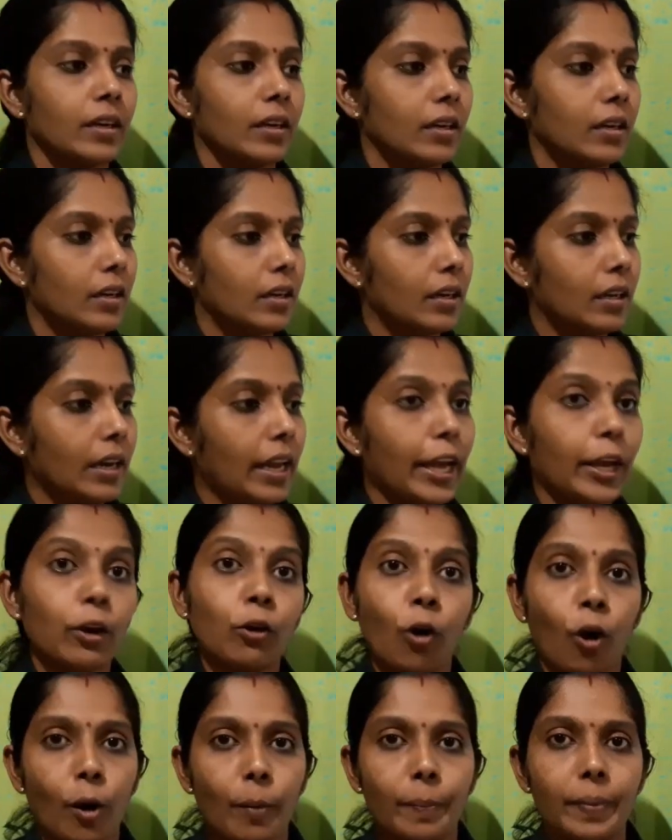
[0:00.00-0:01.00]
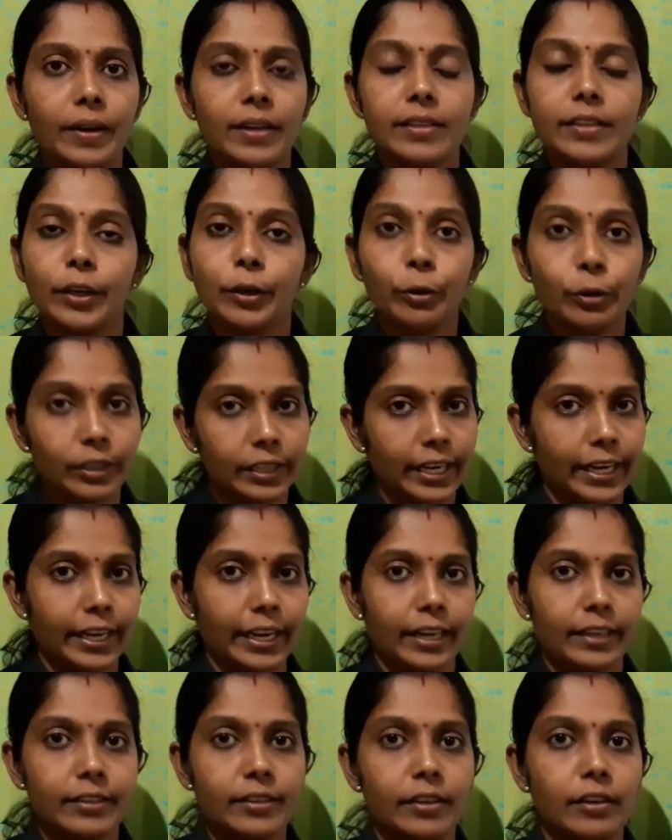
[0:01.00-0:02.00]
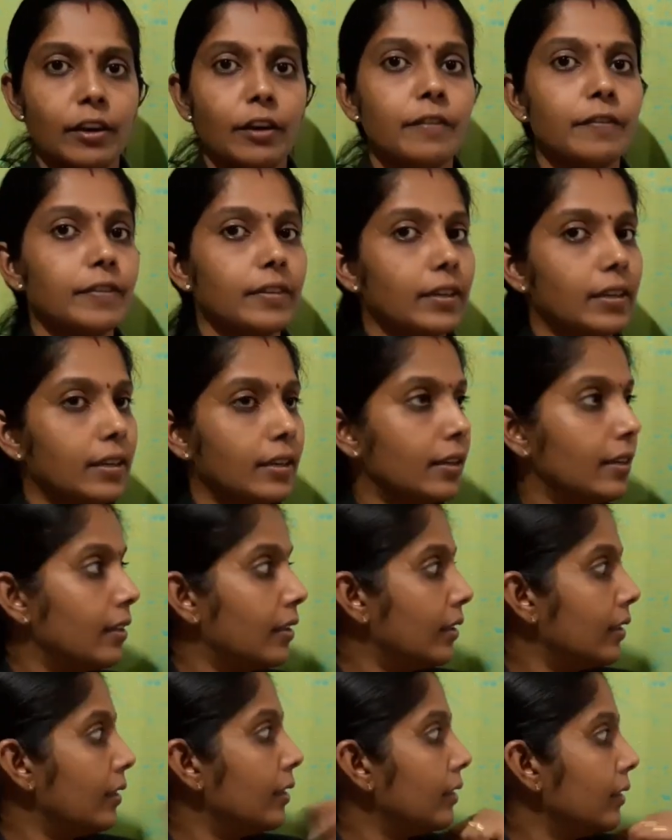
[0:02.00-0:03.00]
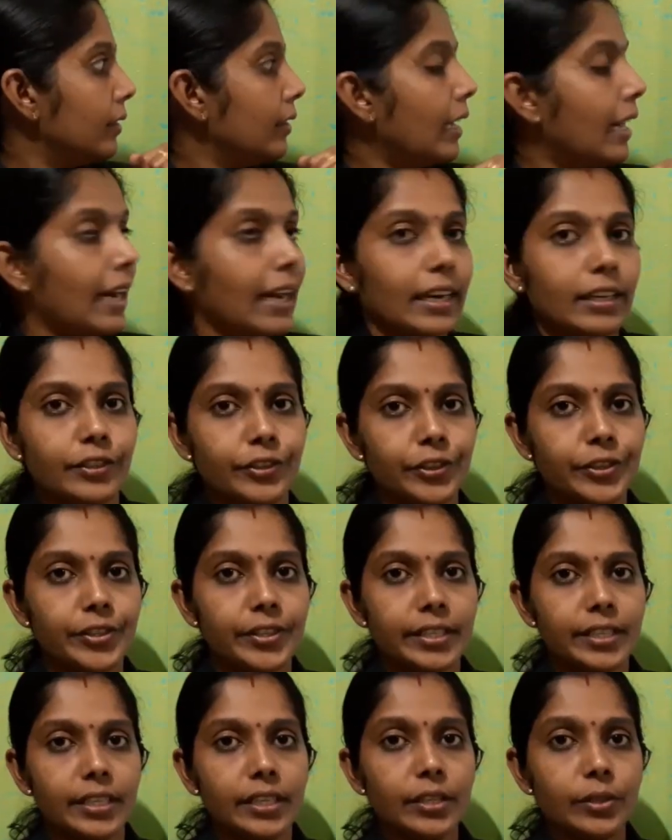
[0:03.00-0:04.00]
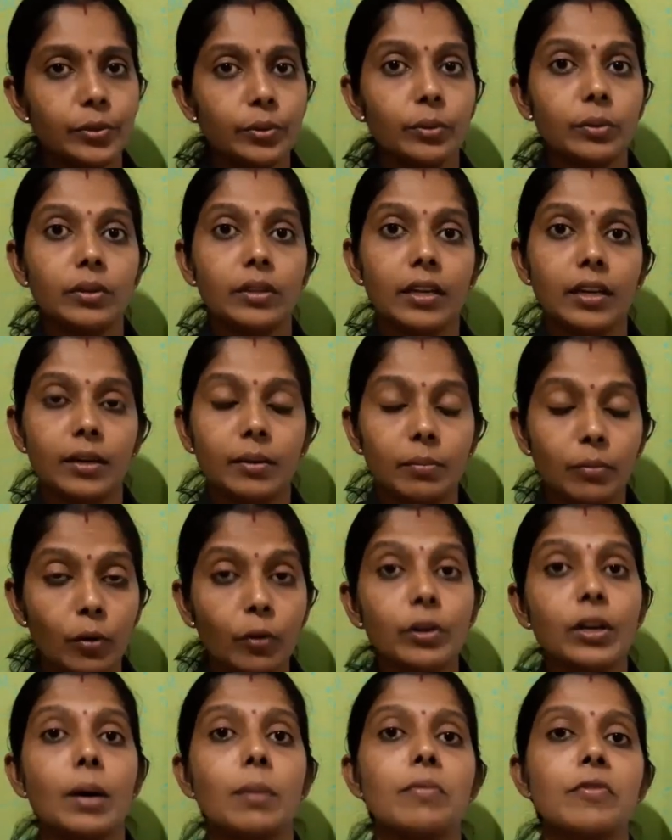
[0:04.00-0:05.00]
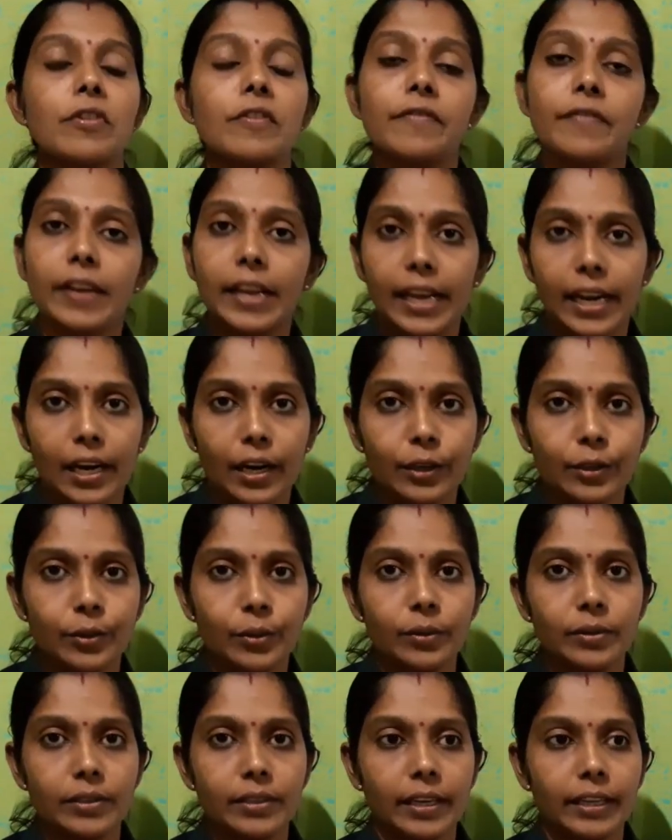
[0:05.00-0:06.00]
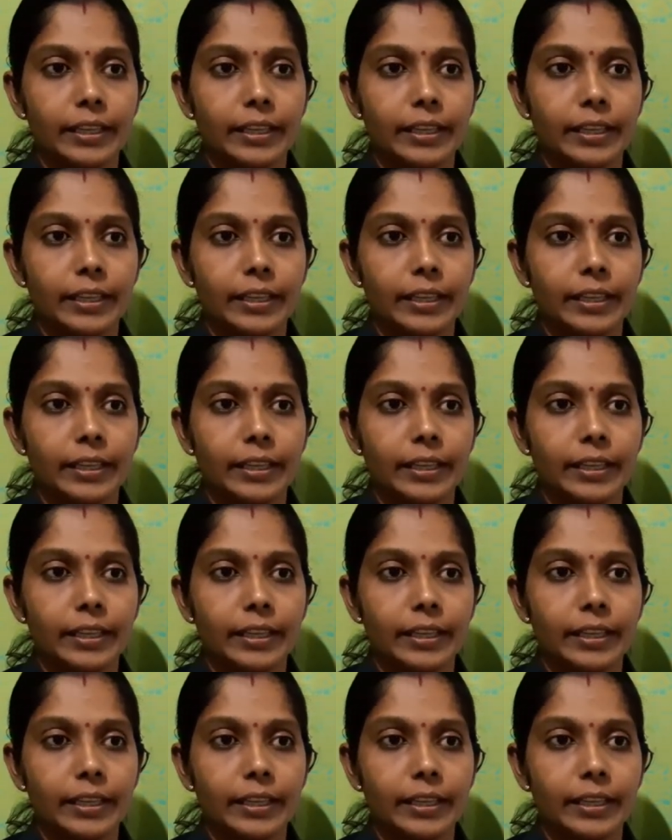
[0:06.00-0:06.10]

Like copper is a good conductor of electricity, so there are more number of free electrons are